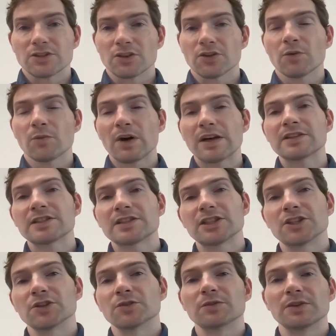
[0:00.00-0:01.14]
So otherwise, see
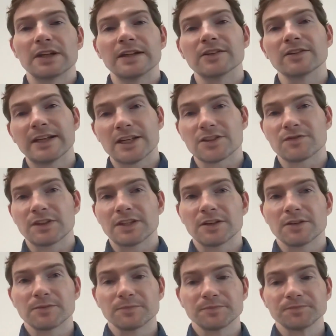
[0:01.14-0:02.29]
you in the next
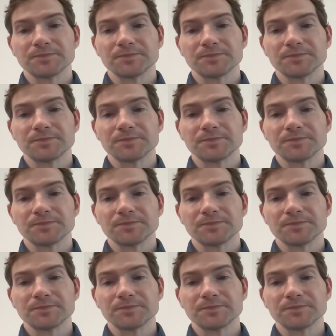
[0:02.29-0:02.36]
video.